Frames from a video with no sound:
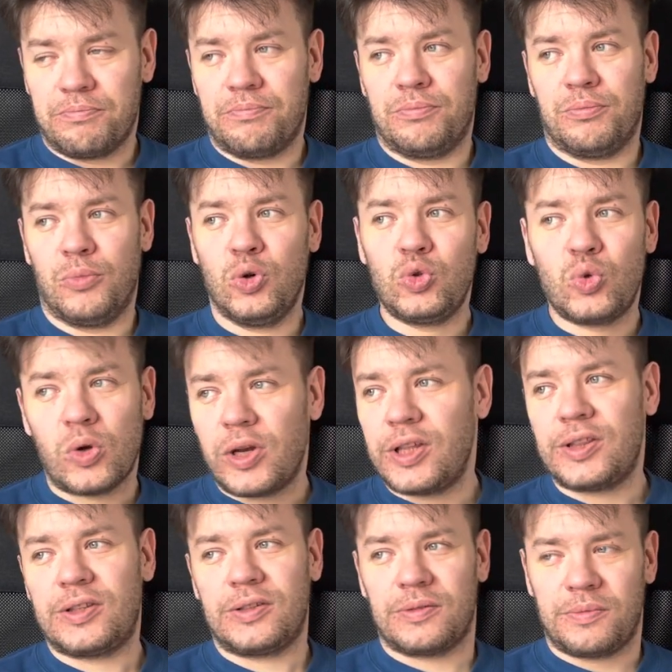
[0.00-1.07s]

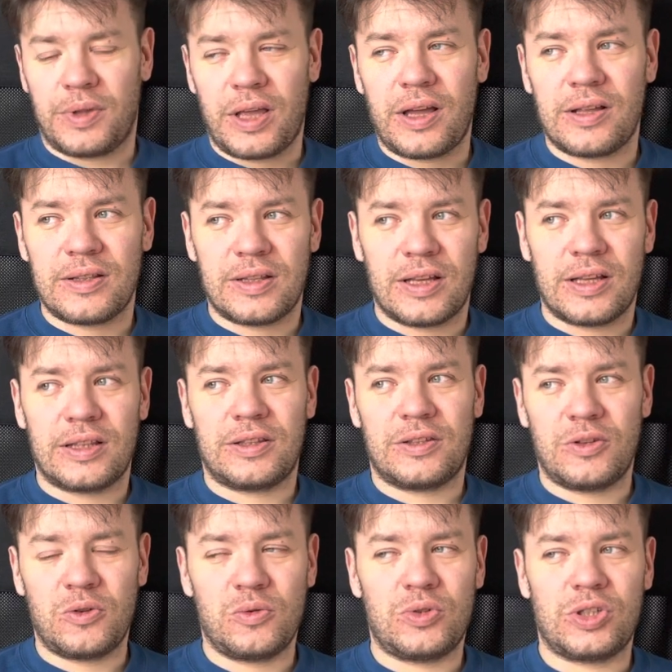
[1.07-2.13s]
monolith, yeah, that
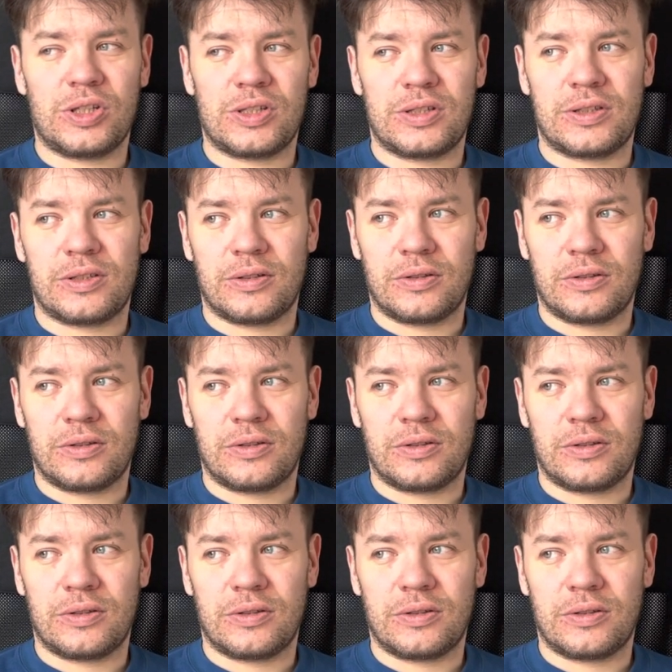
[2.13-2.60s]
you just,